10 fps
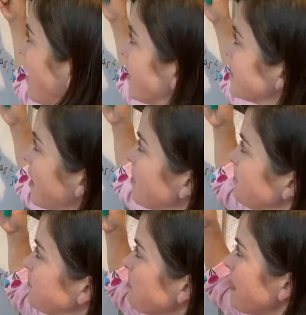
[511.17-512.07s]
So
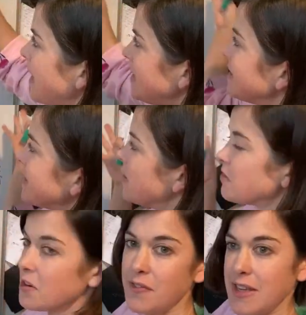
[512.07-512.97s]
inside
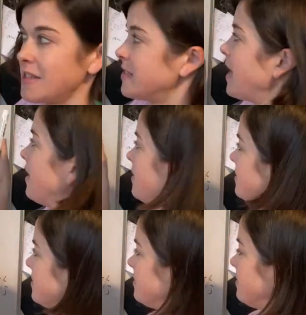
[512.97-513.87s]
all of these
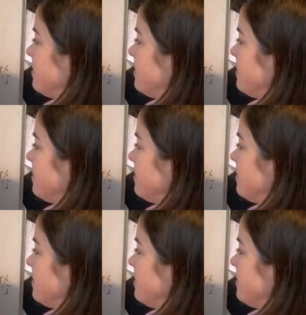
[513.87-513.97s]
cells,